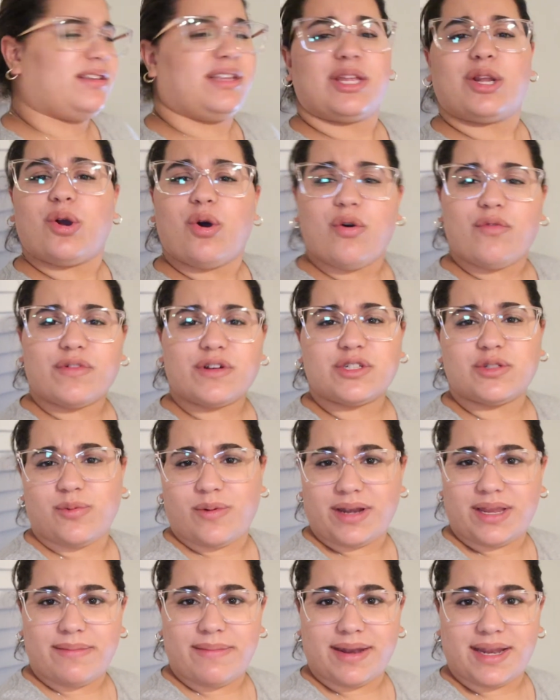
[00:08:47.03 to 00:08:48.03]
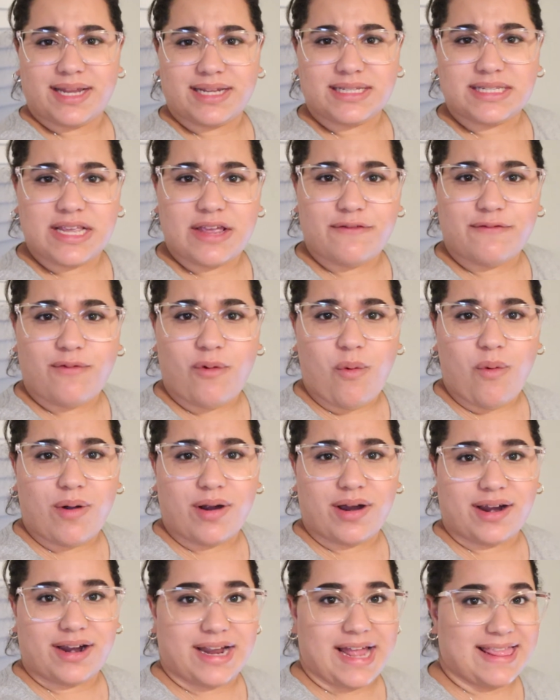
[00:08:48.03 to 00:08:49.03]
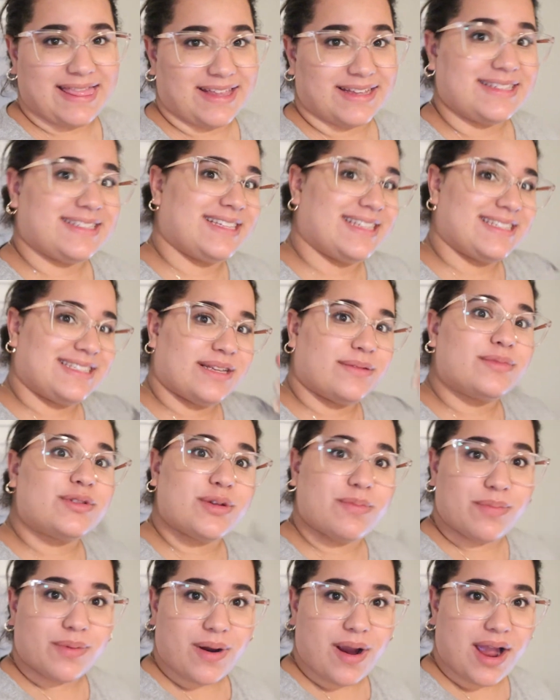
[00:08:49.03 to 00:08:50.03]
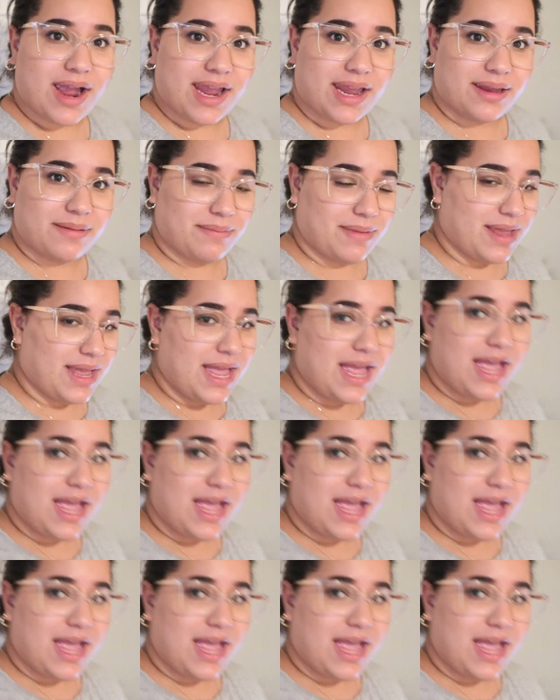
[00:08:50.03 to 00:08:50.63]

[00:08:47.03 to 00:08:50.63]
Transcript: little over 20 minutes for the system to prime